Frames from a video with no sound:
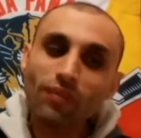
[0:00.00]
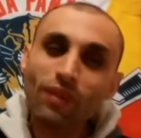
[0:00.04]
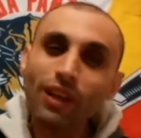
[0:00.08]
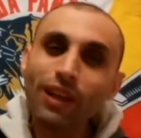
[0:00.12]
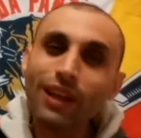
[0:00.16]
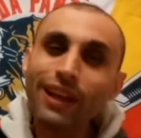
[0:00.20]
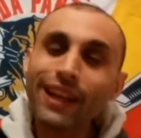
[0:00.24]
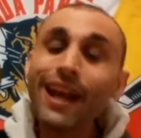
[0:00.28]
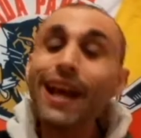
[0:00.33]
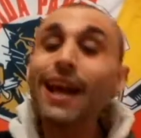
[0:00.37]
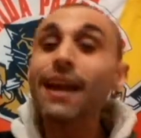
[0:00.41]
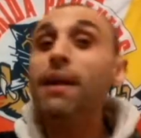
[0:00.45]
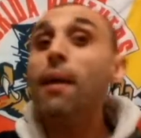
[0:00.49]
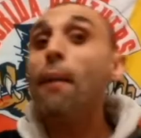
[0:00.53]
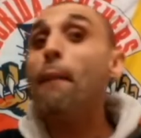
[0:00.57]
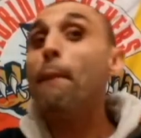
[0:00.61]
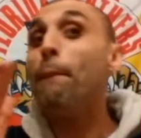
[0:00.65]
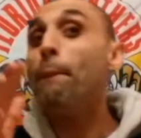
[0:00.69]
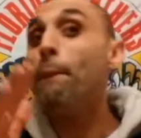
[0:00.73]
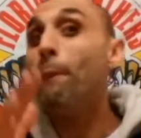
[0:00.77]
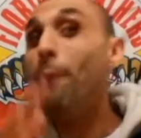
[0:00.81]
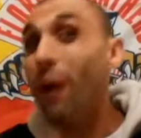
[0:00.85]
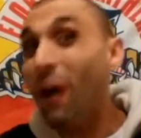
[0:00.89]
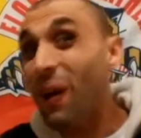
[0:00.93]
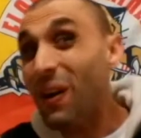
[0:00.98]
But again,
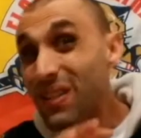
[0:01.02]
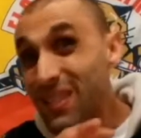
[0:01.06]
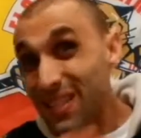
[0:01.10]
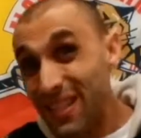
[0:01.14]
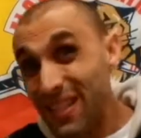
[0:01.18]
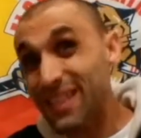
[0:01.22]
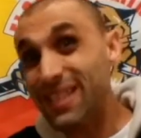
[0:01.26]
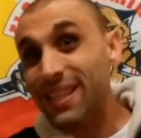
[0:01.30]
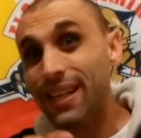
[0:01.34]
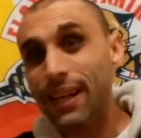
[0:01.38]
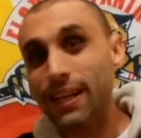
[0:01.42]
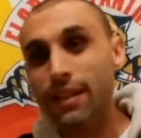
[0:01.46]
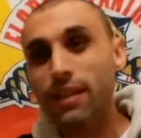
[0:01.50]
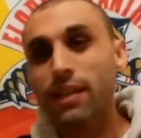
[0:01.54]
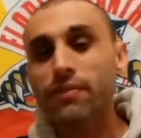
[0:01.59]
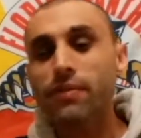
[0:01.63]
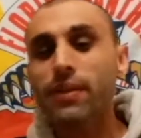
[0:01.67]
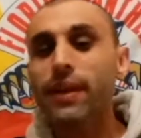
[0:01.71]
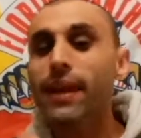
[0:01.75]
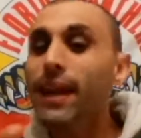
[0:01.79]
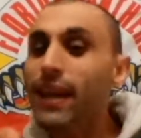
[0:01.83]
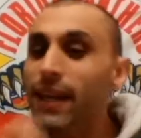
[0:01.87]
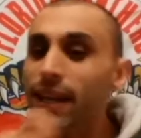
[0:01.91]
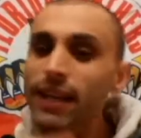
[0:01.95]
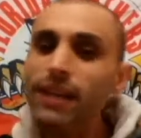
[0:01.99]
Boston's got a tough
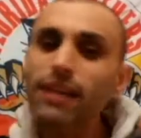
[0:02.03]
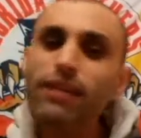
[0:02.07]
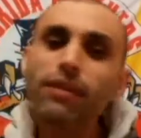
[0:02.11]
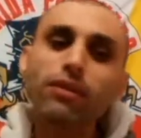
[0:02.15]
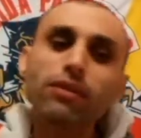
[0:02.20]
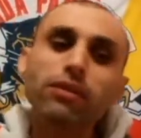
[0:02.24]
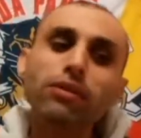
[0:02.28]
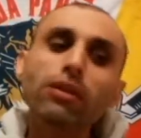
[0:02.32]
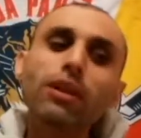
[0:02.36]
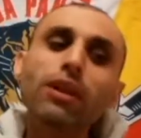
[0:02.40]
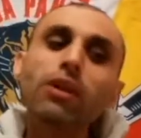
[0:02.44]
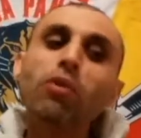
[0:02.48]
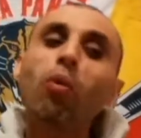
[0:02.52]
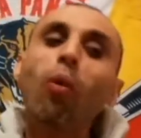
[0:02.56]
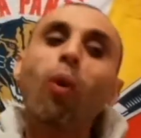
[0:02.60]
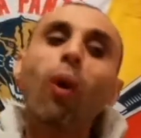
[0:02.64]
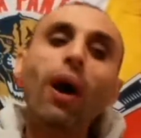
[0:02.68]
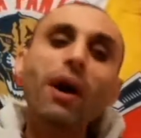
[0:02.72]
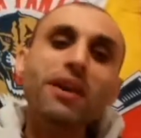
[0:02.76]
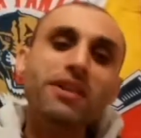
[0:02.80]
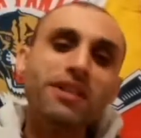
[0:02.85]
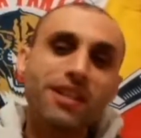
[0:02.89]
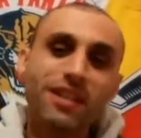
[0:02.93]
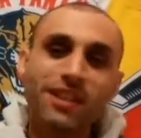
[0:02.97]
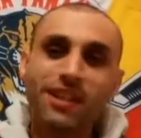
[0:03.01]
season, including
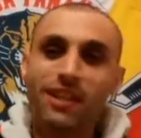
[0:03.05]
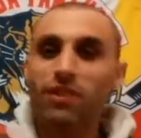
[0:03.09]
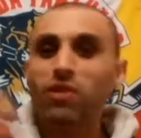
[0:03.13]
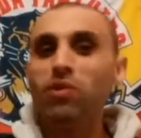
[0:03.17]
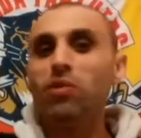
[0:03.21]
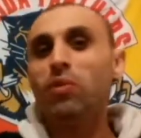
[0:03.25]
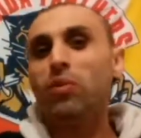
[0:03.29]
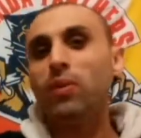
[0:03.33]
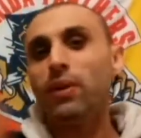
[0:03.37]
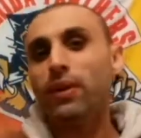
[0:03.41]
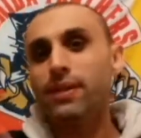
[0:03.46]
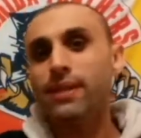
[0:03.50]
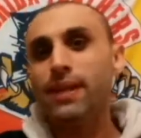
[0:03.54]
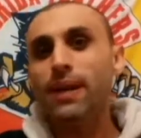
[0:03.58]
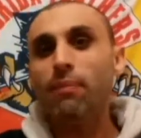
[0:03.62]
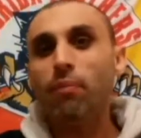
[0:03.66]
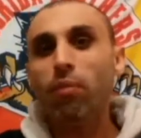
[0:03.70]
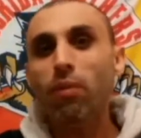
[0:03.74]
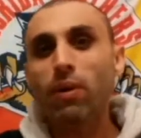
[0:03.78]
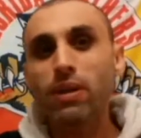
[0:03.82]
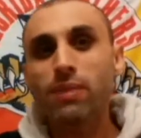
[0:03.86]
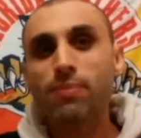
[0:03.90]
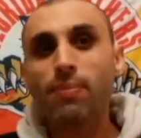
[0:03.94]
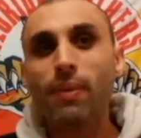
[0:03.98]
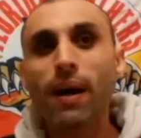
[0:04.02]
Washington, who we're 10
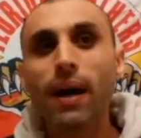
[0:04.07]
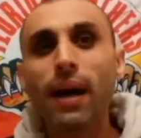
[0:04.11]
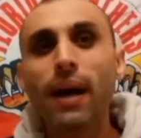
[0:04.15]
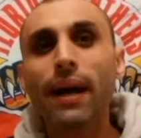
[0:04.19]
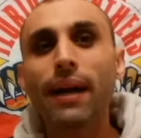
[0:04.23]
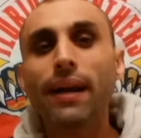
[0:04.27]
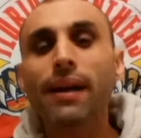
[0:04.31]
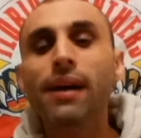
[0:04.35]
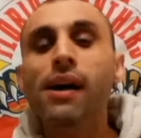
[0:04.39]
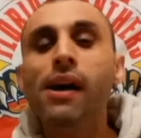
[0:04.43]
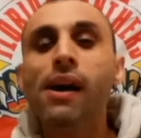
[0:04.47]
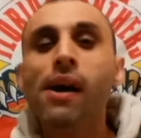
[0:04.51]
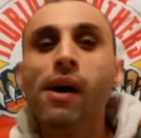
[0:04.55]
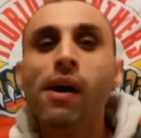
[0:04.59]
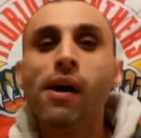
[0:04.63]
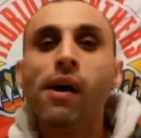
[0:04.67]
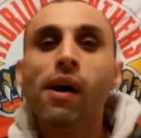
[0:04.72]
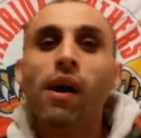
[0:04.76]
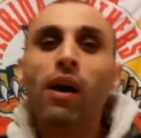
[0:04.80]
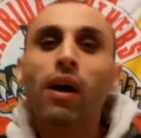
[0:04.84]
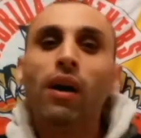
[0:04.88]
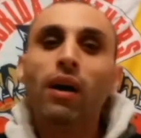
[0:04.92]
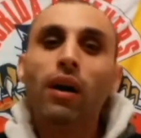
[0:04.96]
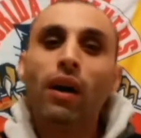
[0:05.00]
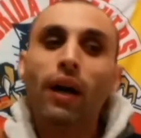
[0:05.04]
points behind.
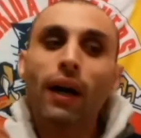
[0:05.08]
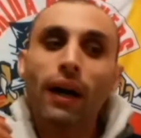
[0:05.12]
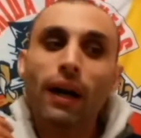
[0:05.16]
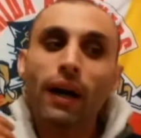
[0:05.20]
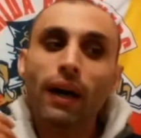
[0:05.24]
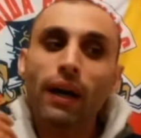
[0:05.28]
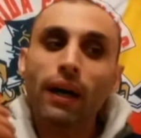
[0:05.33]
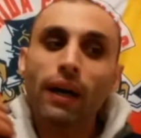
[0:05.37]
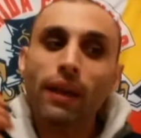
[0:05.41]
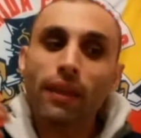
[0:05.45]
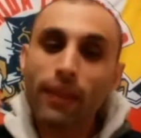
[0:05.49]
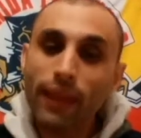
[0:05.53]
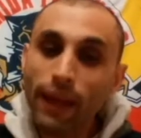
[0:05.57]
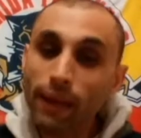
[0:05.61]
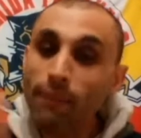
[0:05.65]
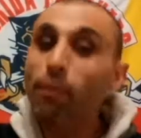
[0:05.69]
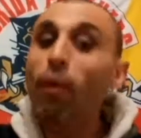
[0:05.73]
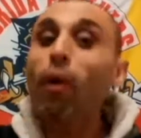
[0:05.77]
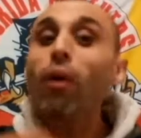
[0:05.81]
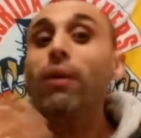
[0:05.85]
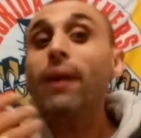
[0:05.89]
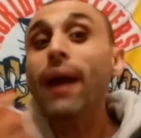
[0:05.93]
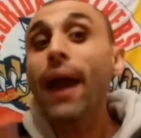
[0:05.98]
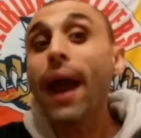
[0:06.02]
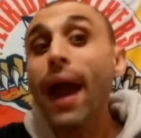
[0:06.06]
They
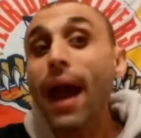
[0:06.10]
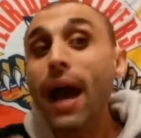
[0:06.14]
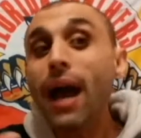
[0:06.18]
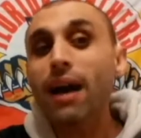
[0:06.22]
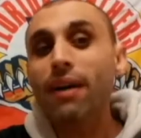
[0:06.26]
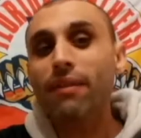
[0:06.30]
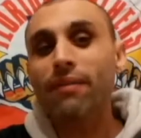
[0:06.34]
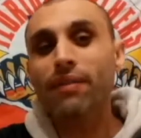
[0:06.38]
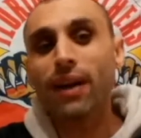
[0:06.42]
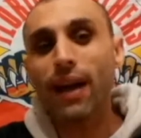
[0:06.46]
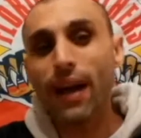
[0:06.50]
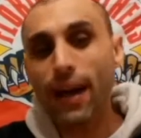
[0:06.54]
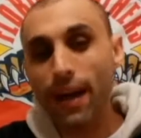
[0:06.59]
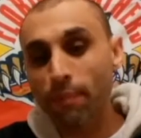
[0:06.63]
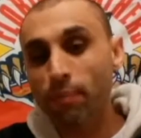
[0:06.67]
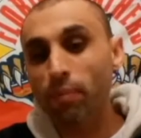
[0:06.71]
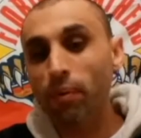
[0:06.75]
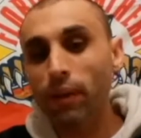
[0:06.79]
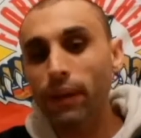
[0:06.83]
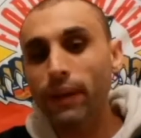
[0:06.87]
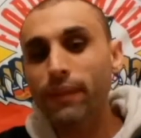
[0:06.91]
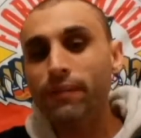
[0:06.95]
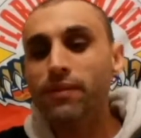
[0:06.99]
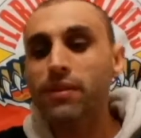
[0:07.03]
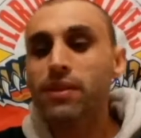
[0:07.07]
both have, I
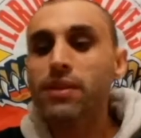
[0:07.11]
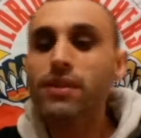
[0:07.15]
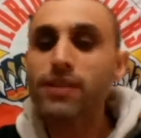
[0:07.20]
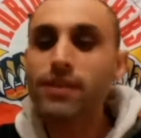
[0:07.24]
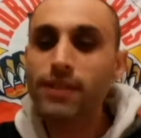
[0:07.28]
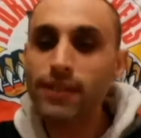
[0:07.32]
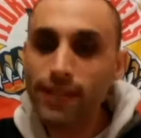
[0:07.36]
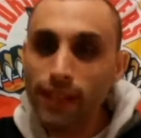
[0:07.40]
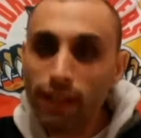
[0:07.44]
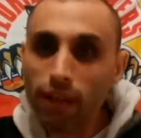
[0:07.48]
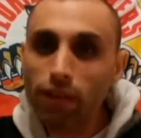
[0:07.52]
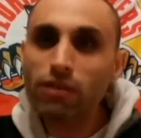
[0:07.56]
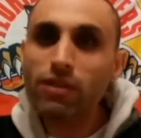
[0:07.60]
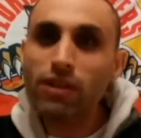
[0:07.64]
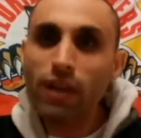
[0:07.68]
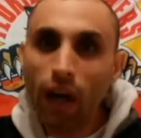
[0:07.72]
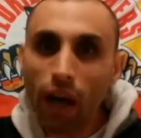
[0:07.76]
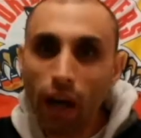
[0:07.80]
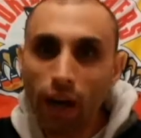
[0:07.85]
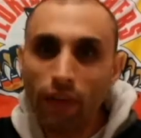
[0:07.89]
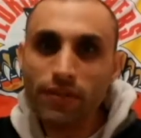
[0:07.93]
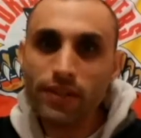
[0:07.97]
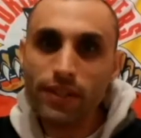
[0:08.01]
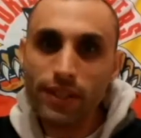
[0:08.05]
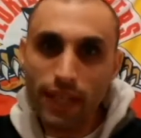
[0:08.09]
believe, still
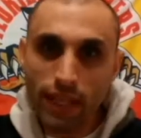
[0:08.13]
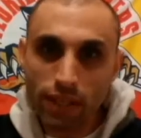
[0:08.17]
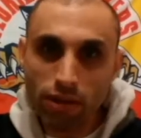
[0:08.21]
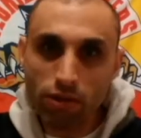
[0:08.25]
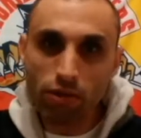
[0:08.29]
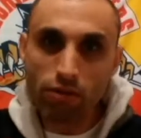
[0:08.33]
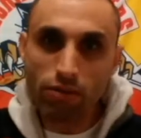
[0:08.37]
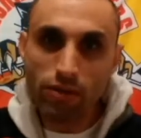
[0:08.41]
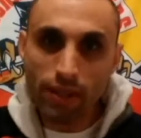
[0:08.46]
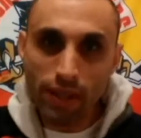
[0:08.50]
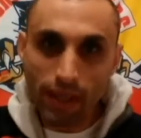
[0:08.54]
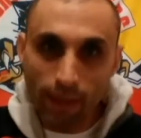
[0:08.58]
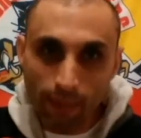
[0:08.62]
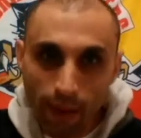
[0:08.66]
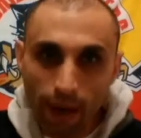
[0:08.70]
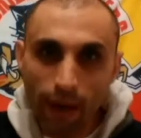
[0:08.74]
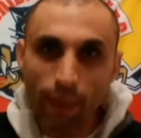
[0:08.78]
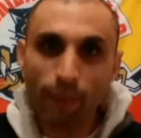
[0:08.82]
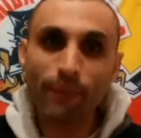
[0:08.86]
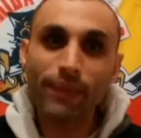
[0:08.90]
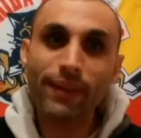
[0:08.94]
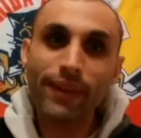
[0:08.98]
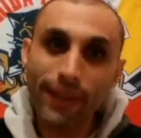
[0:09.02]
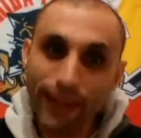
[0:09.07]
tough schedules to come up.